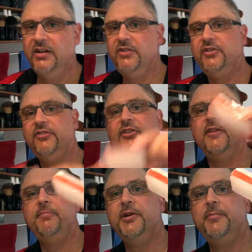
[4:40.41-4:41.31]
As you can see,
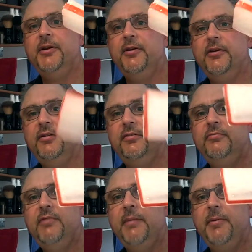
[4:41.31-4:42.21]
I've put a bit of
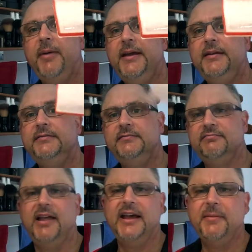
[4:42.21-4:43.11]
rubber band,
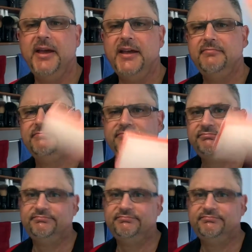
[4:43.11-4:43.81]
lacquer band